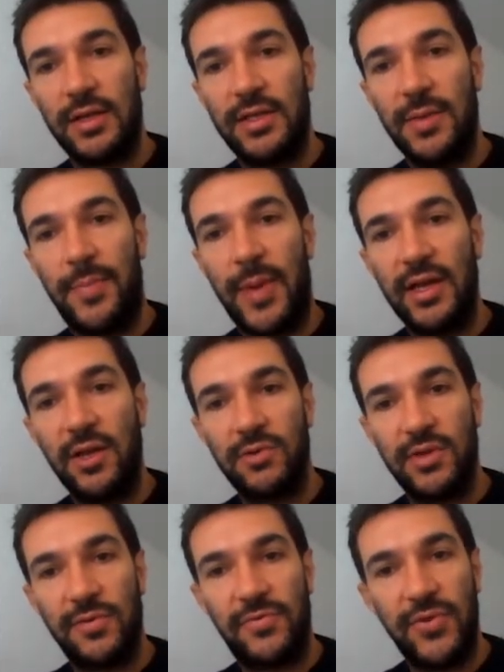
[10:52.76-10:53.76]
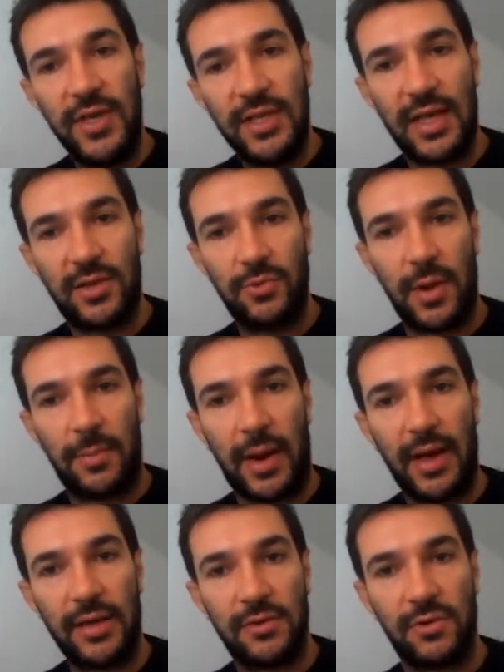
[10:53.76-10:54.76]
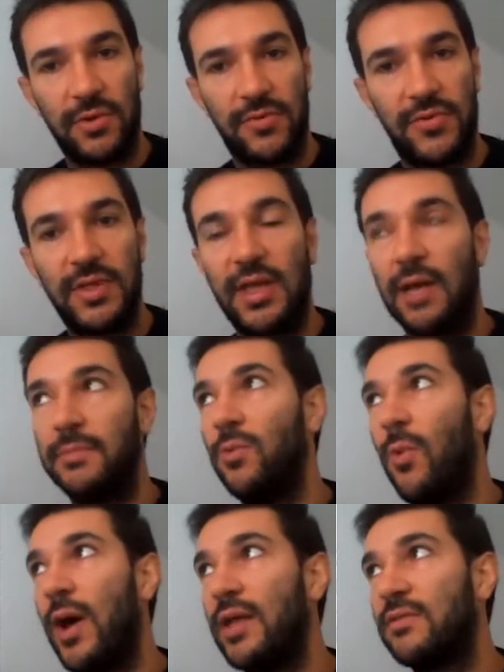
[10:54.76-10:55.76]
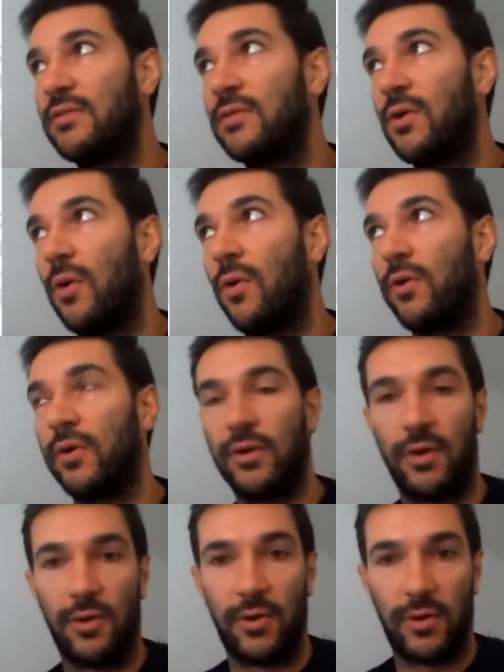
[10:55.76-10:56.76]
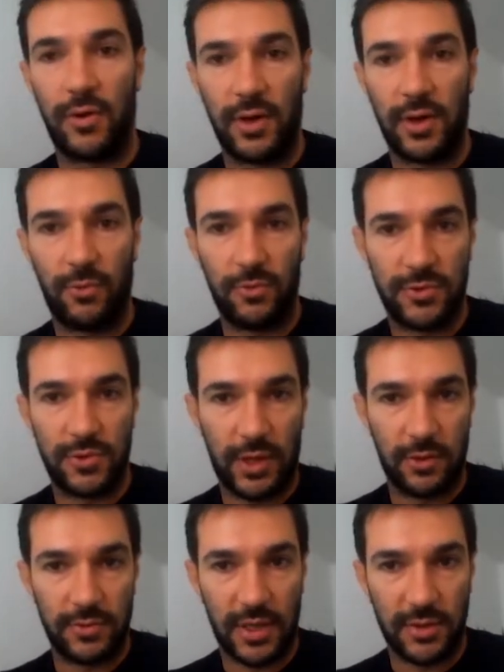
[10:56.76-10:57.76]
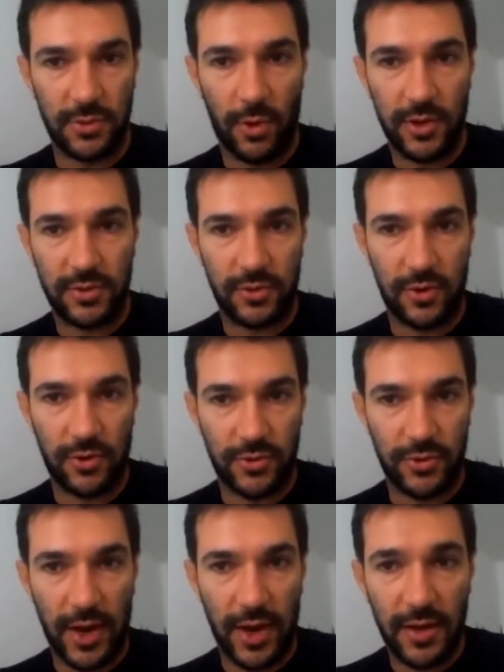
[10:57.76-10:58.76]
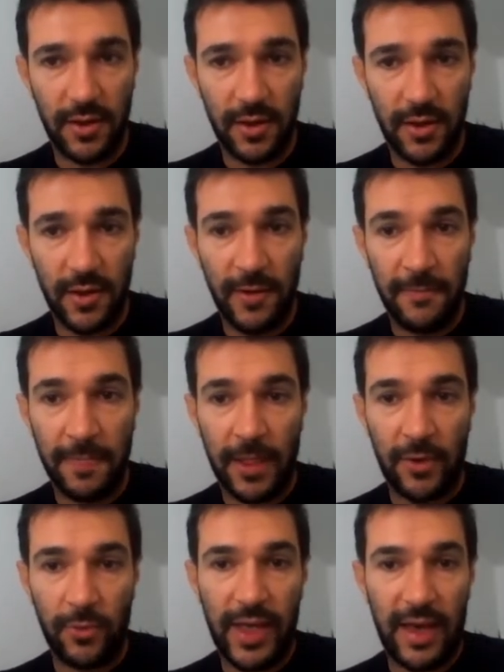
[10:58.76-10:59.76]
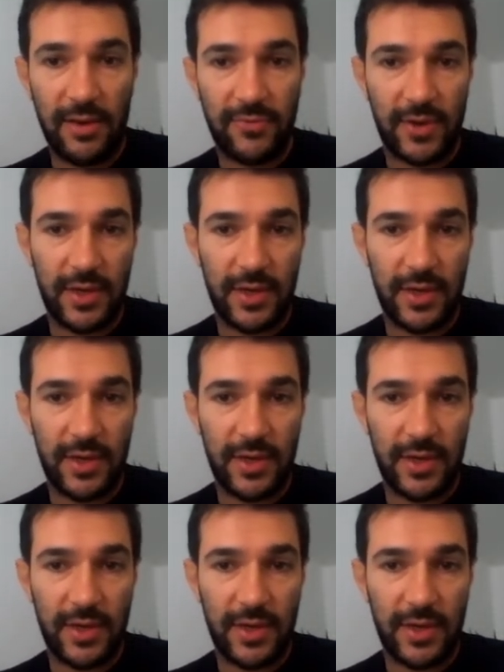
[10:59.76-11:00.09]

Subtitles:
depending on the feed that we apply, so the feed can be wet or so it contains water or dry, we have